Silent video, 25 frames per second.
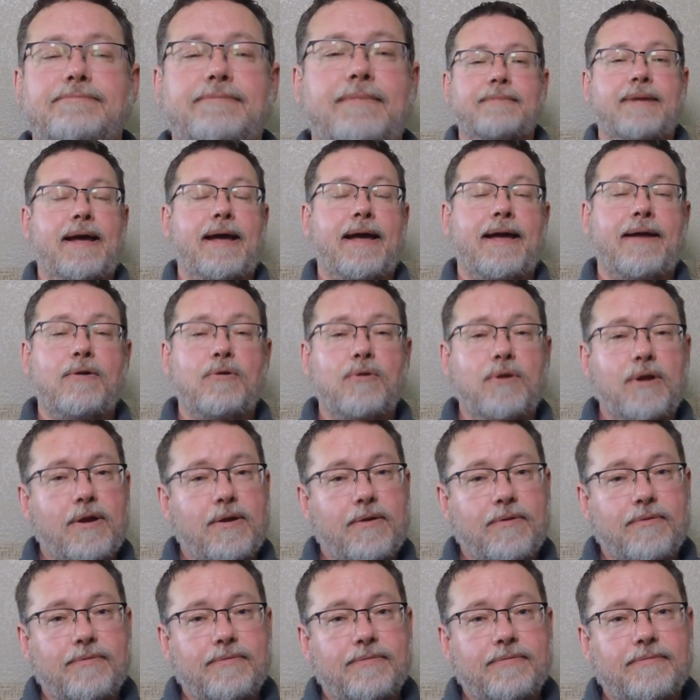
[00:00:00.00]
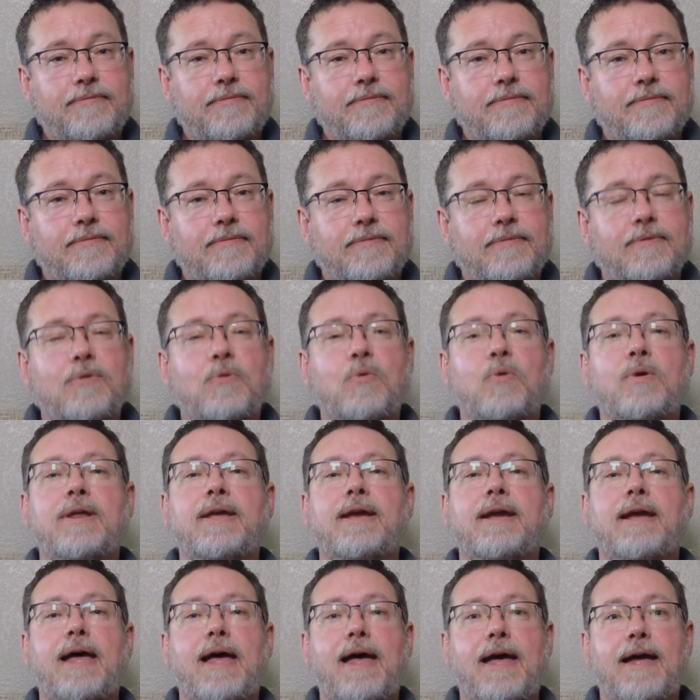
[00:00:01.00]
I don't know. What do you
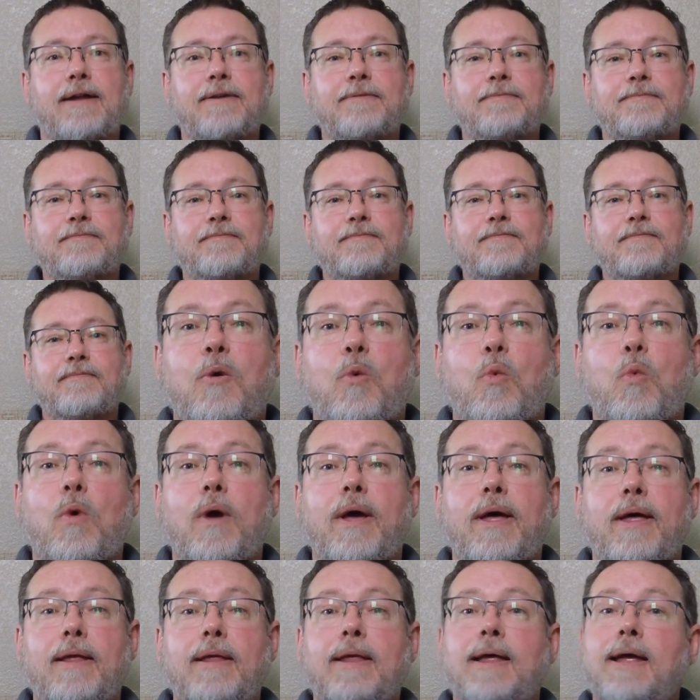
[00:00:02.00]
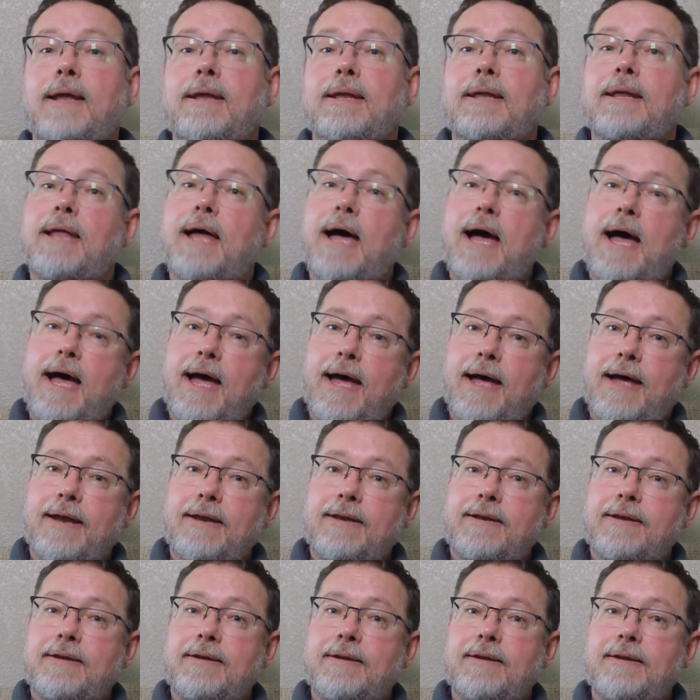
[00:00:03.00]
got? Well, a
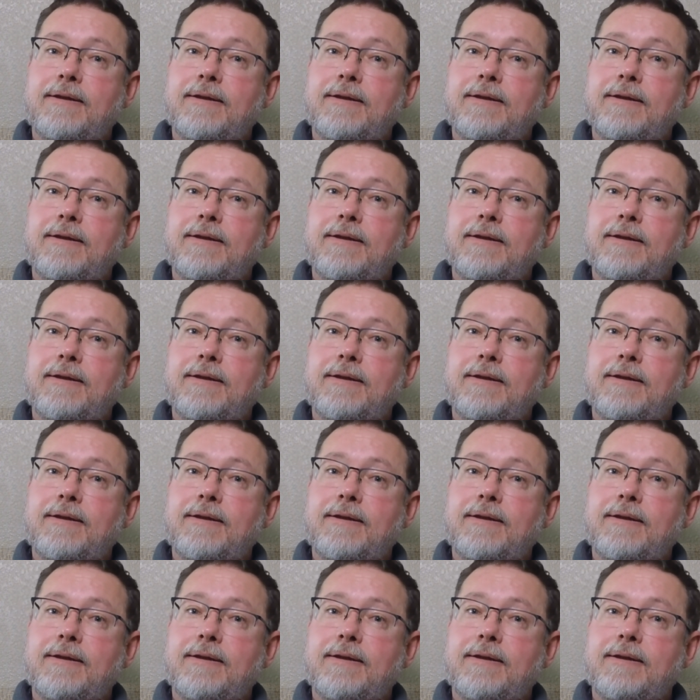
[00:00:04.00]
lot.